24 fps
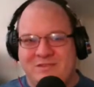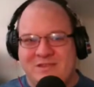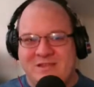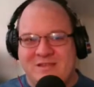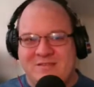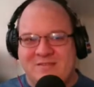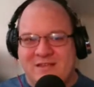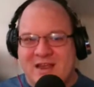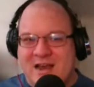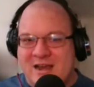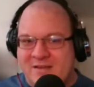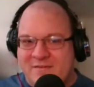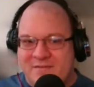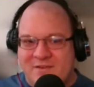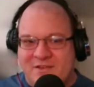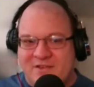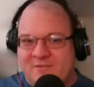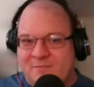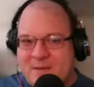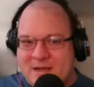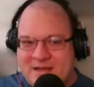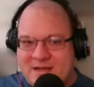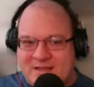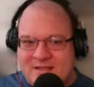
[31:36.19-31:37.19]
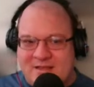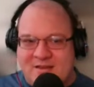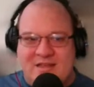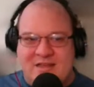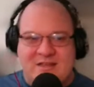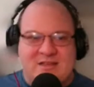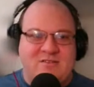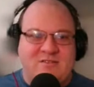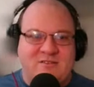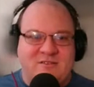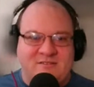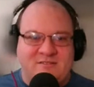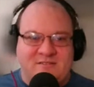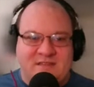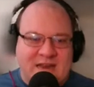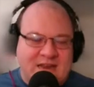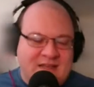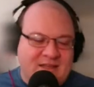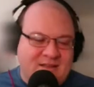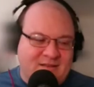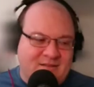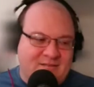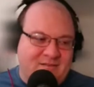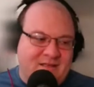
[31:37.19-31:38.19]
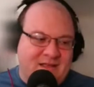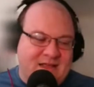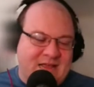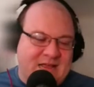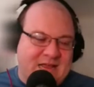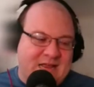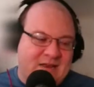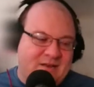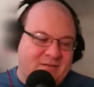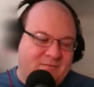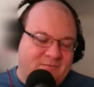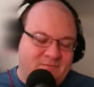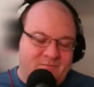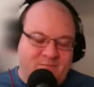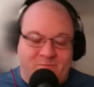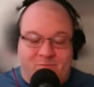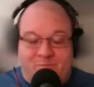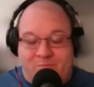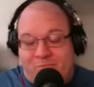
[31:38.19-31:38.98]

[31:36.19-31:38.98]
It's kind of expected that you just did it, and